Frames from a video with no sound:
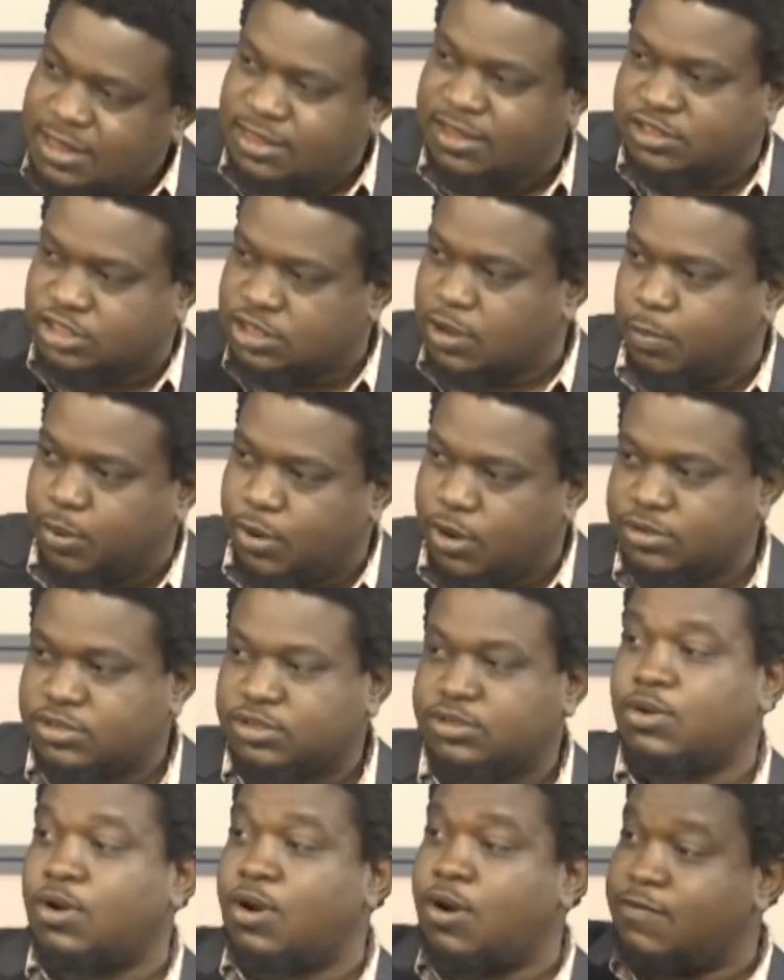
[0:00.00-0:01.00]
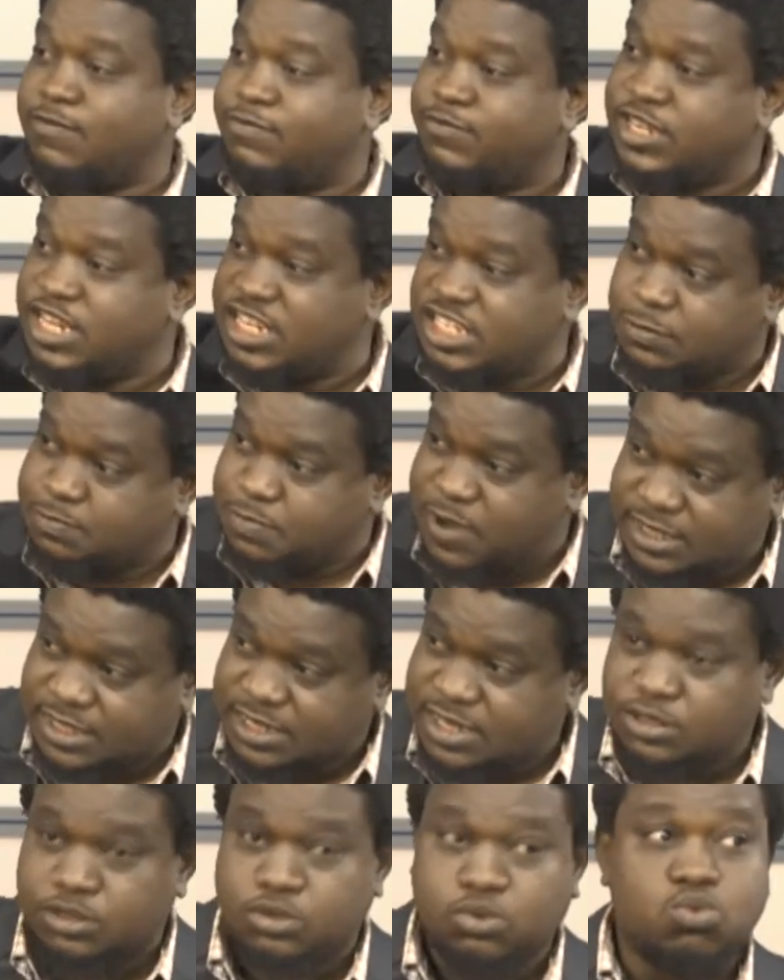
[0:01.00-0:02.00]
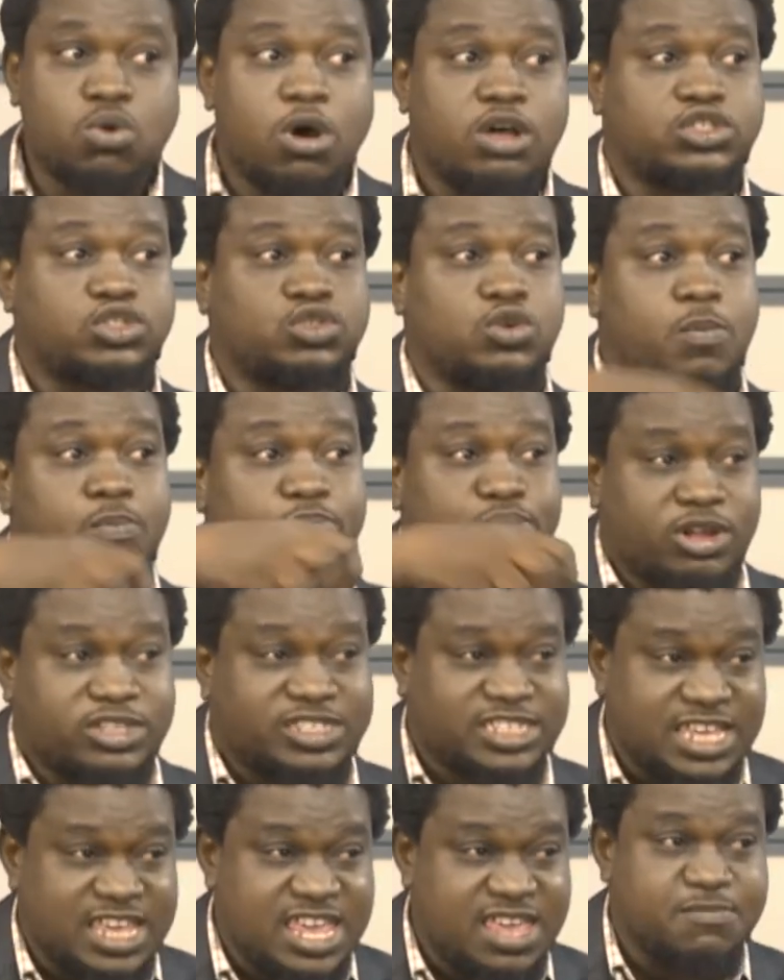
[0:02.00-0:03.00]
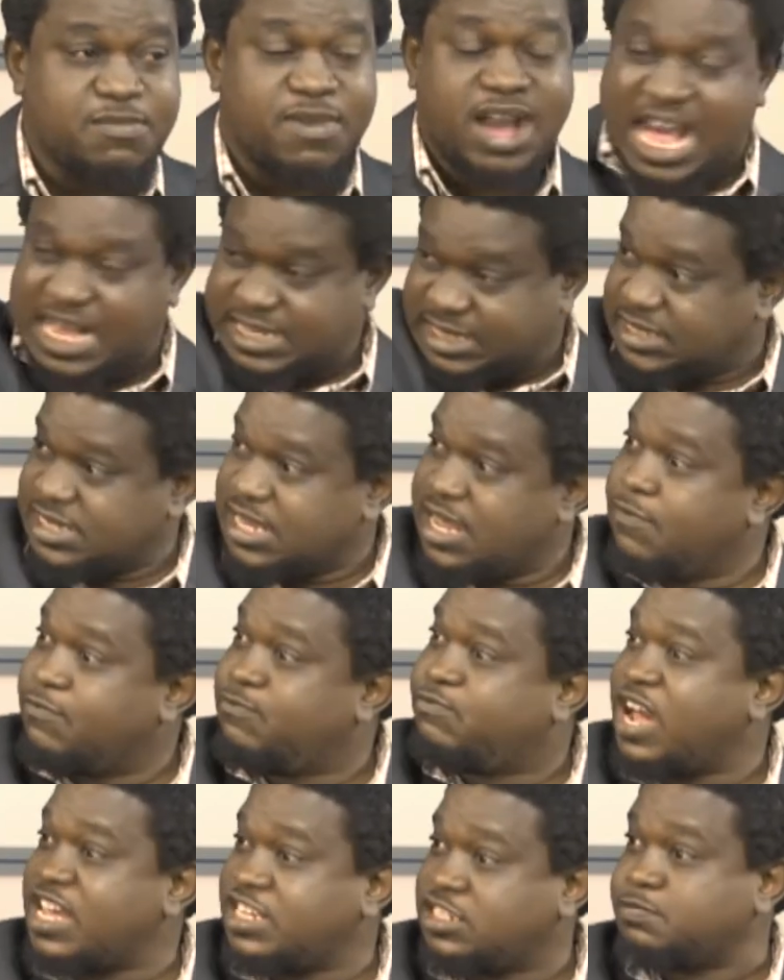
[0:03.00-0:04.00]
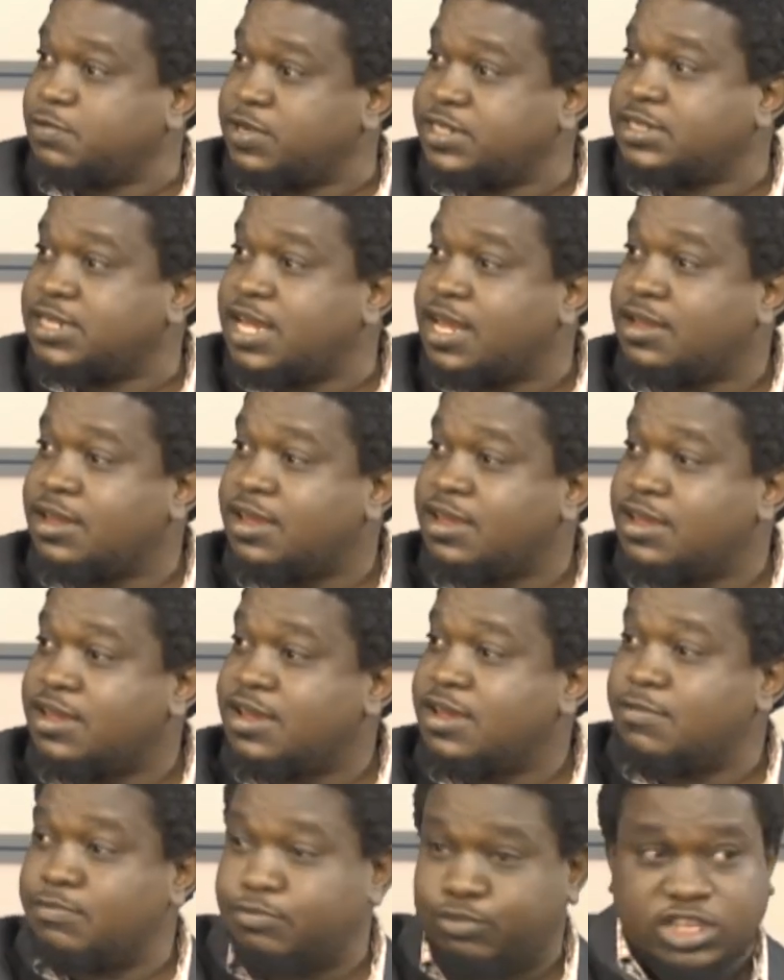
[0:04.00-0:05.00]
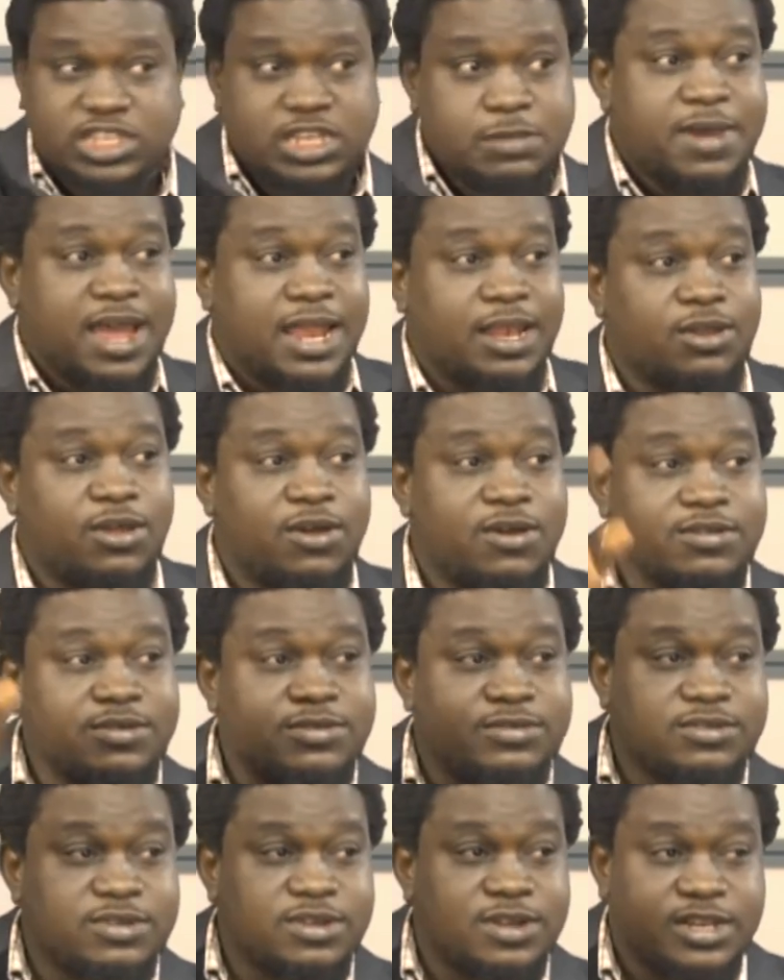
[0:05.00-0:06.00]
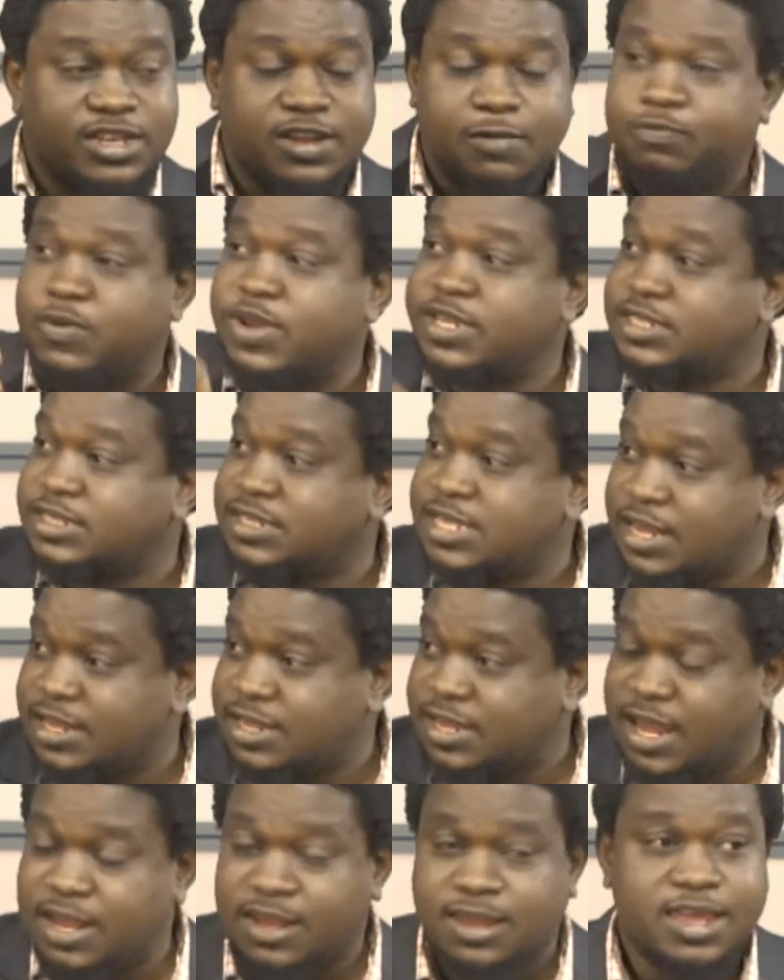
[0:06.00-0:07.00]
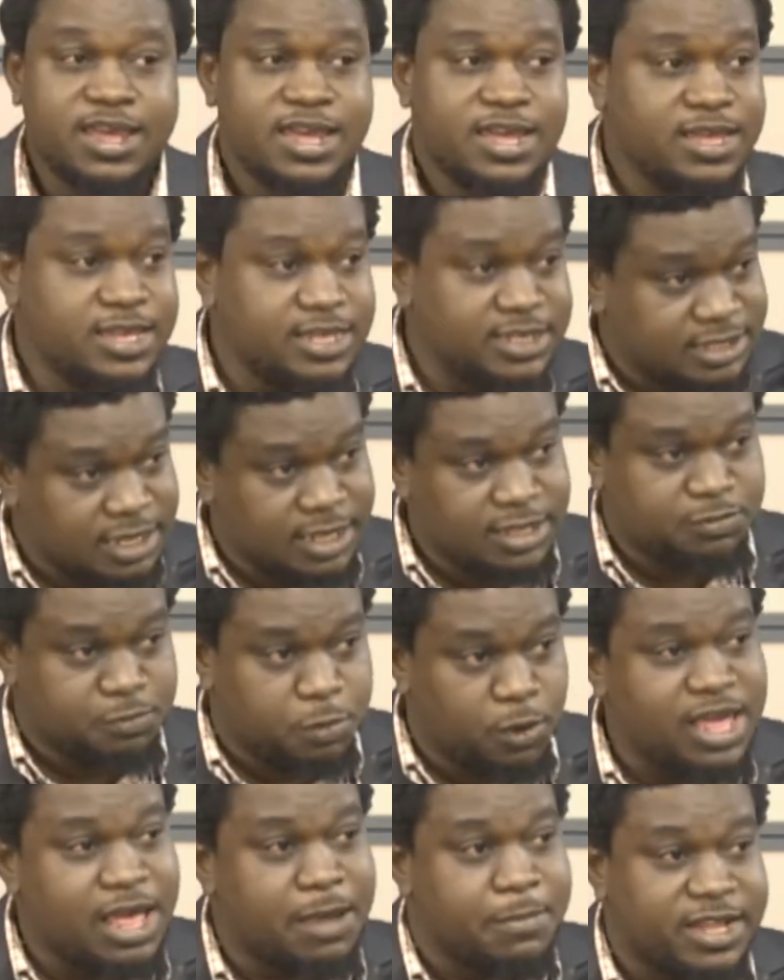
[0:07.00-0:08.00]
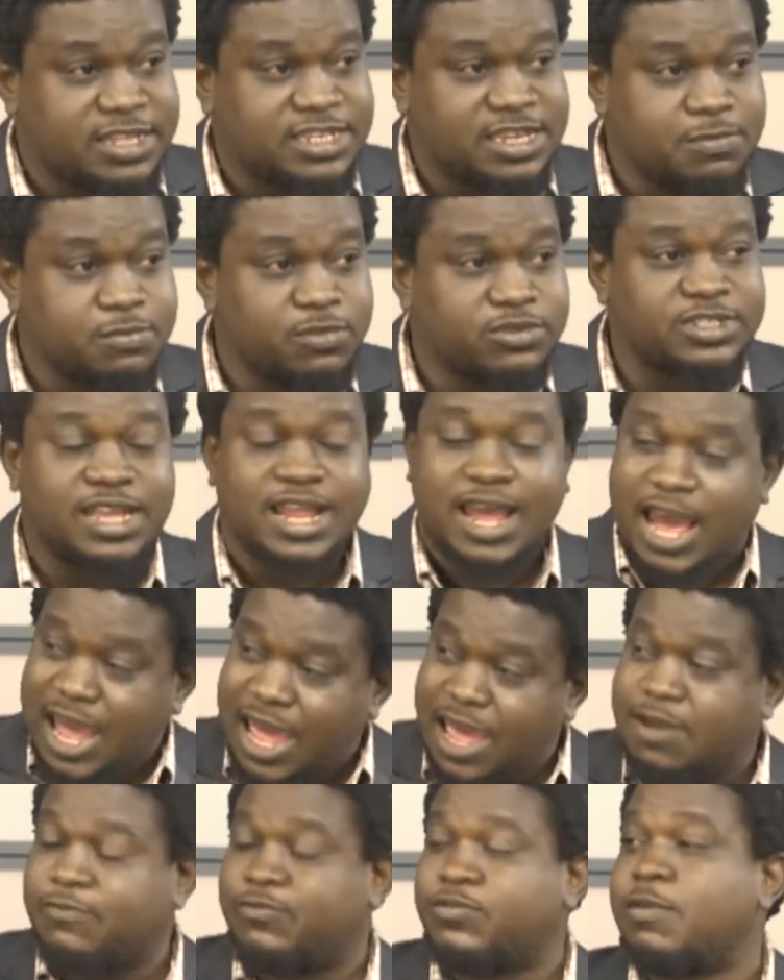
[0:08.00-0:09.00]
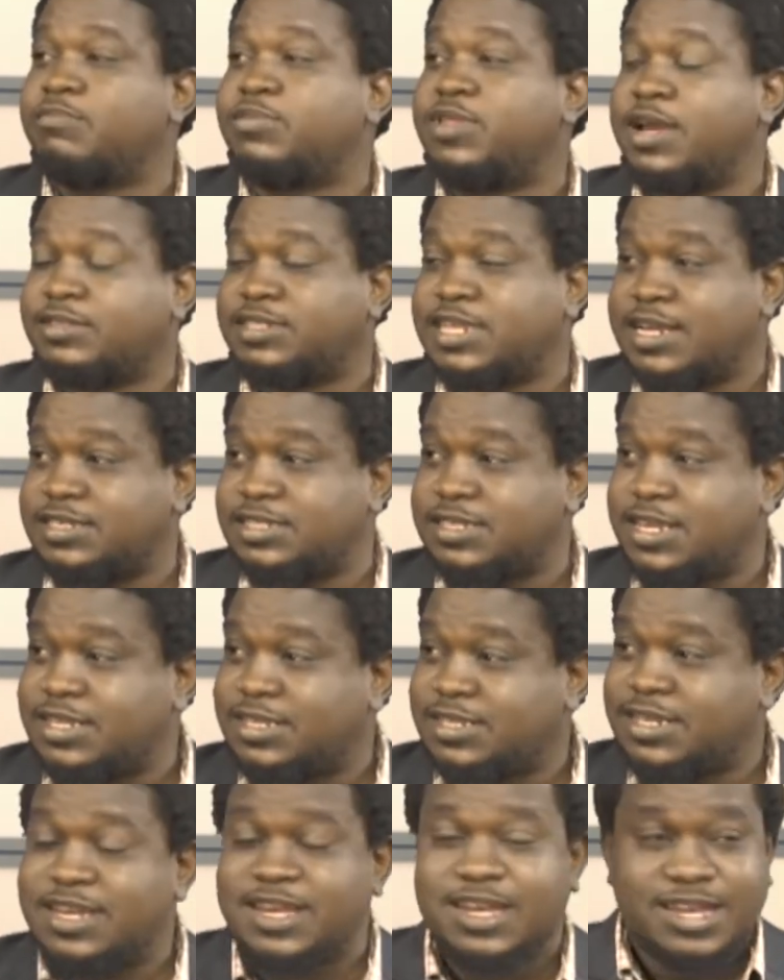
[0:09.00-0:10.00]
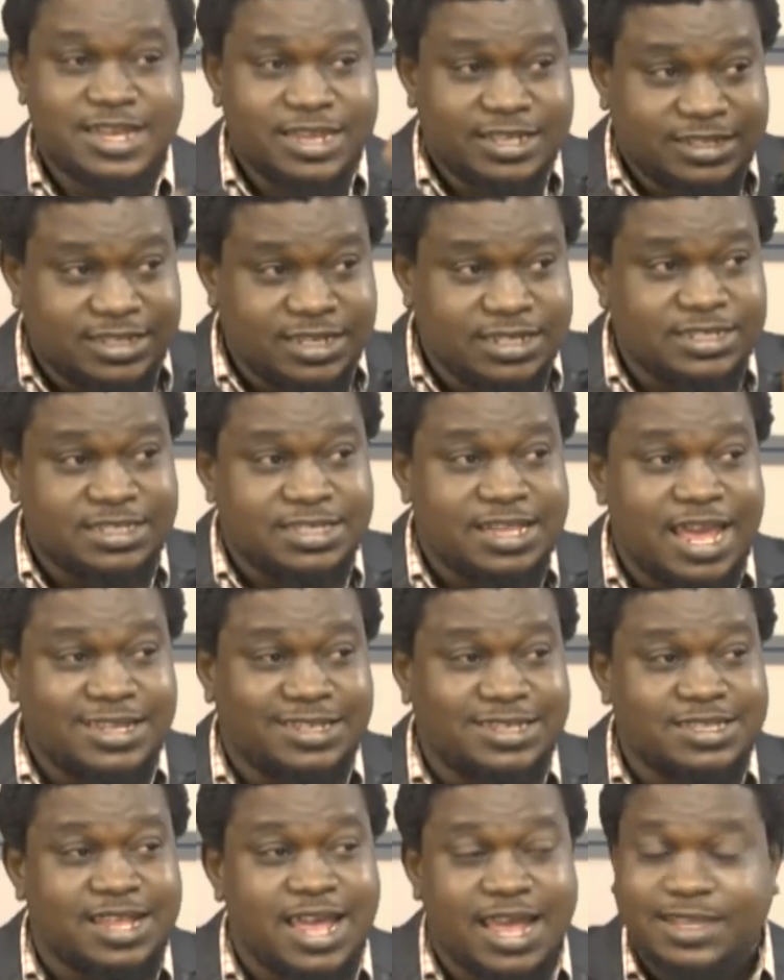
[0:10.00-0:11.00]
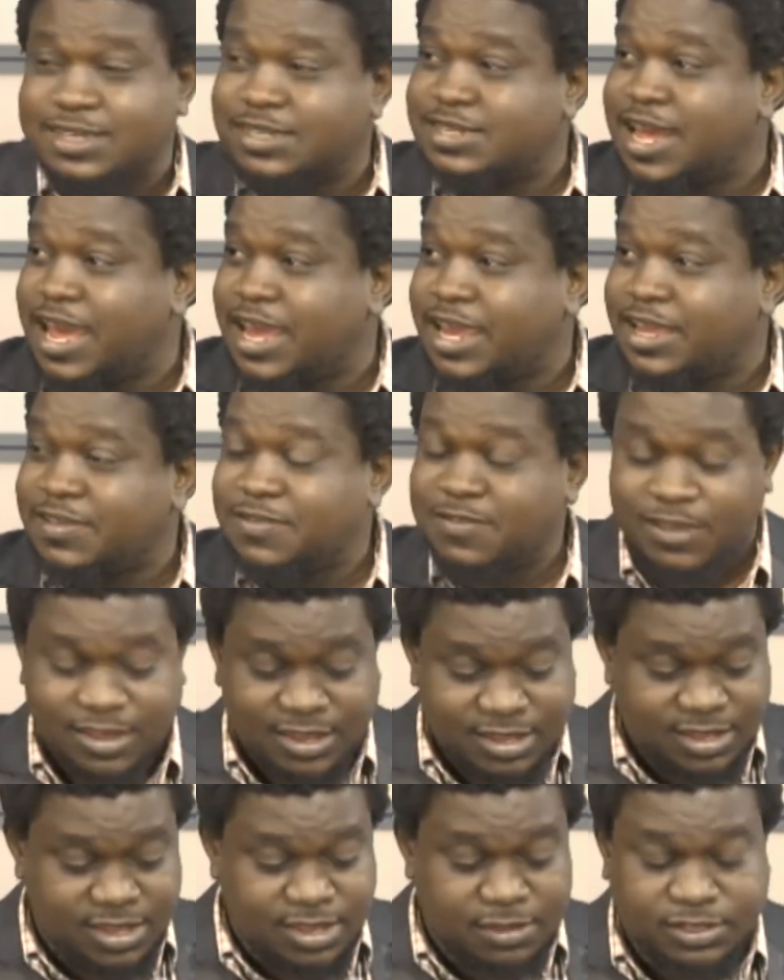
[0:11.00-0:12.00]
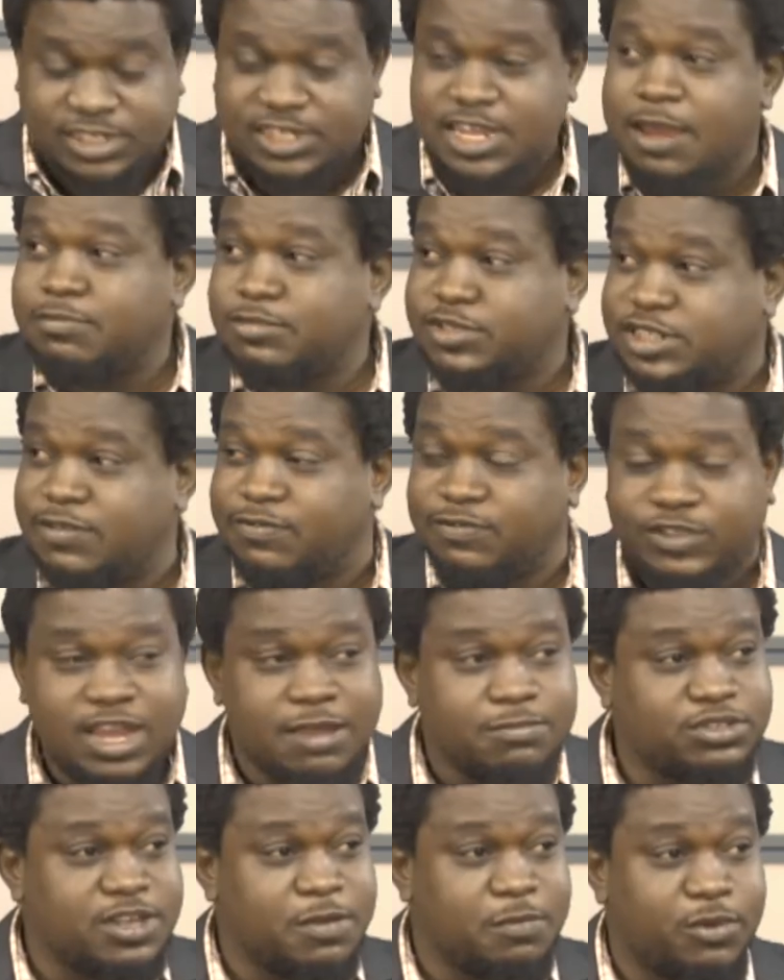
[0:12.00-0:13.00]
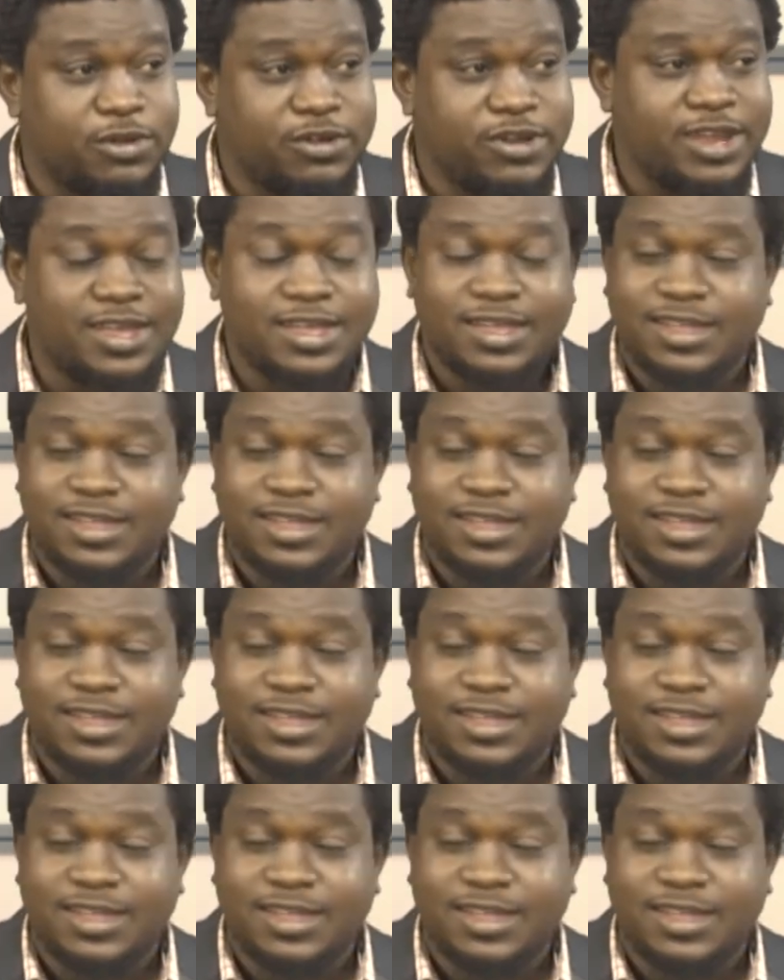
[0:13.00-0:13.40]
the support of these persons who also brought him as a vice president, brought him along the president then. He spoke about him, he said, I am from Delta State. Since 1999, Chief James Ibori